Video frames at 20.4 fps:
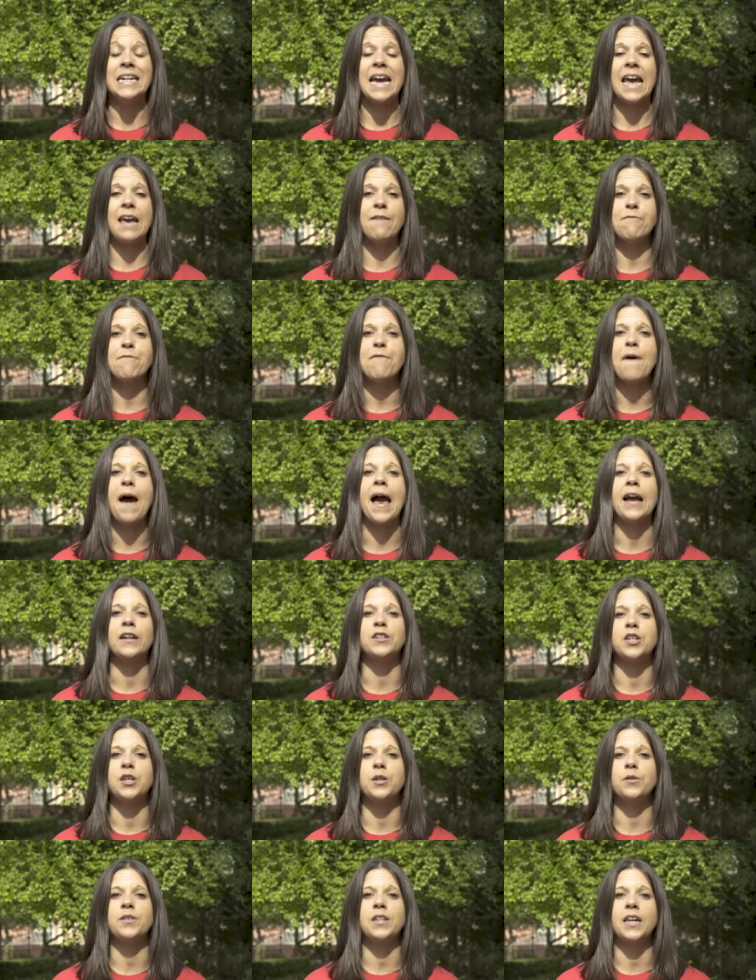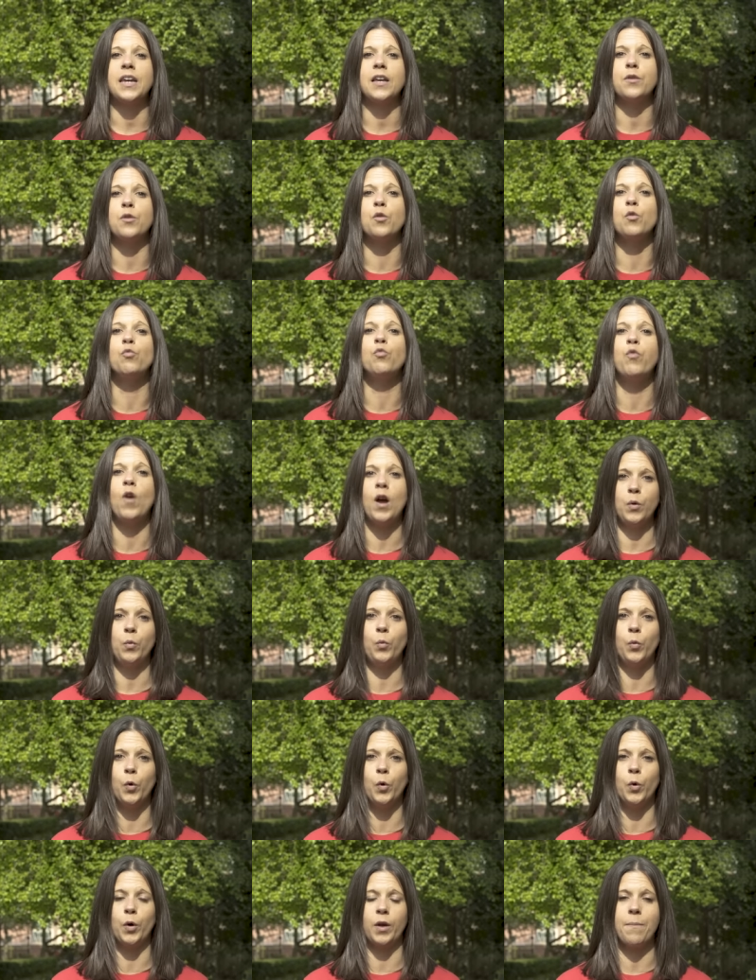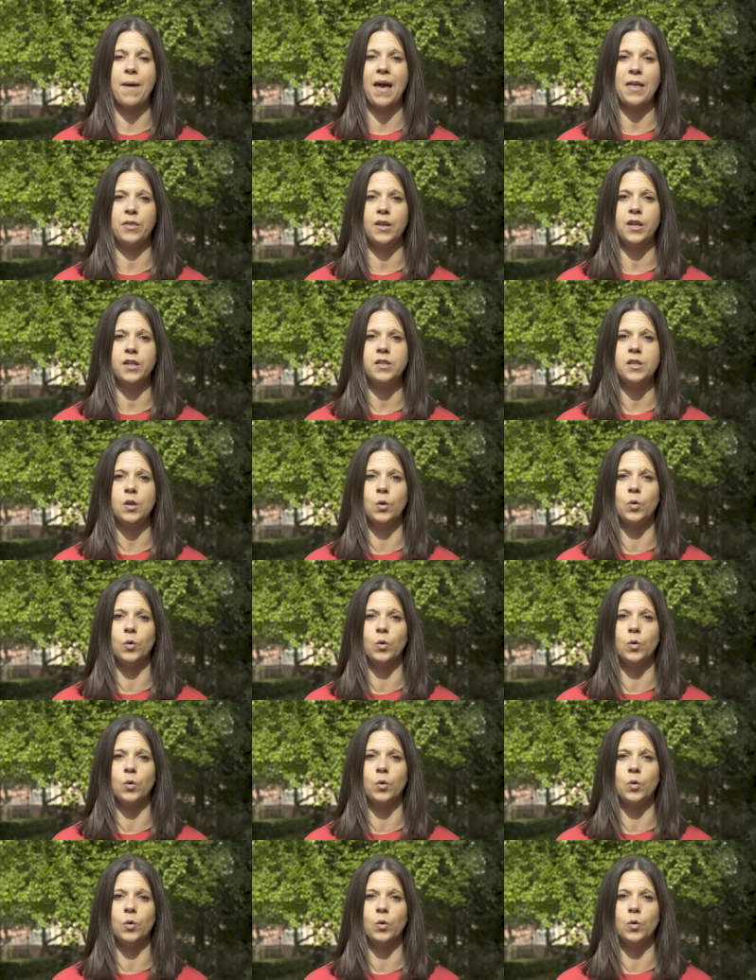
In fact, using the run-walk method,